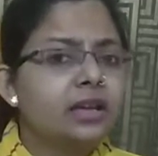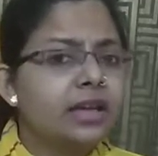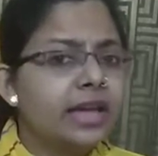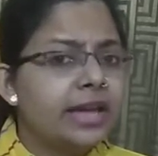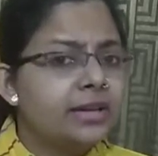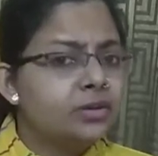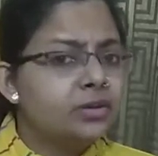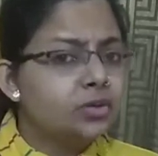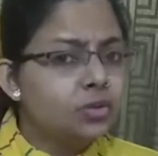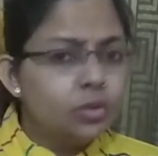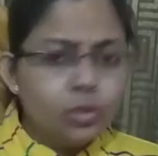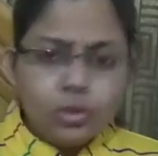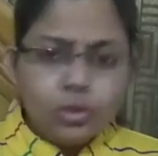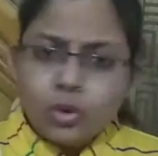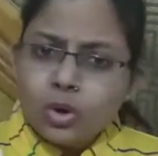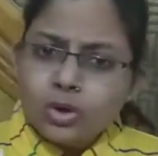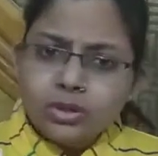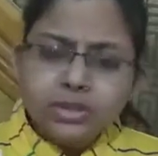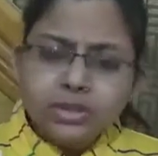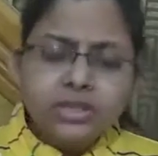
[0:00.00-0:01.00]
can no
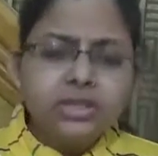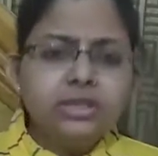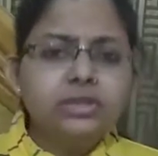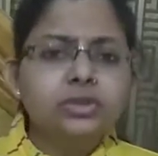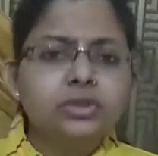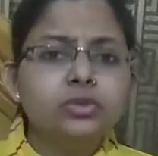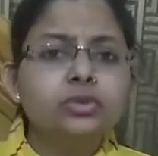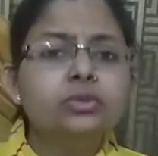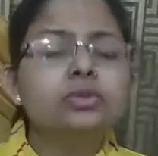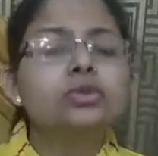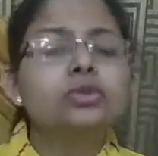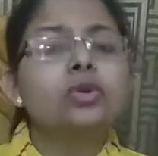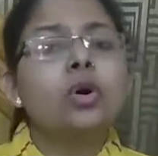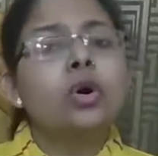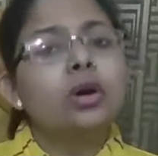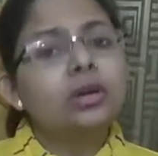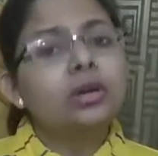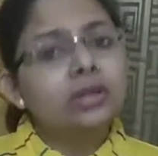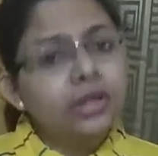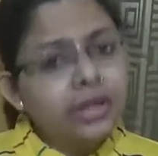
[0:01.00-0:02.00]
longer use
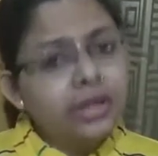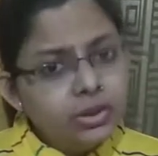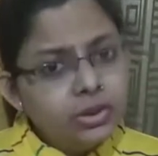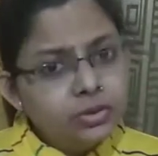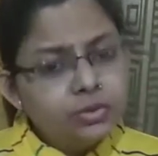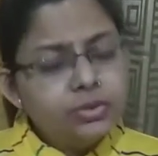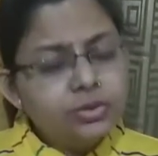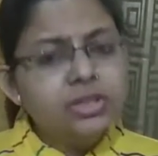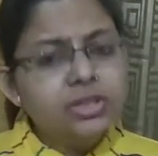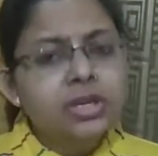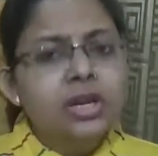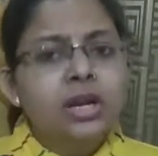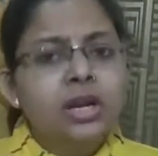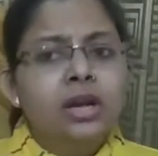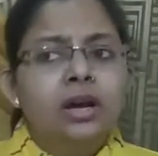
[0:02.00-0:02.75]
or reuse,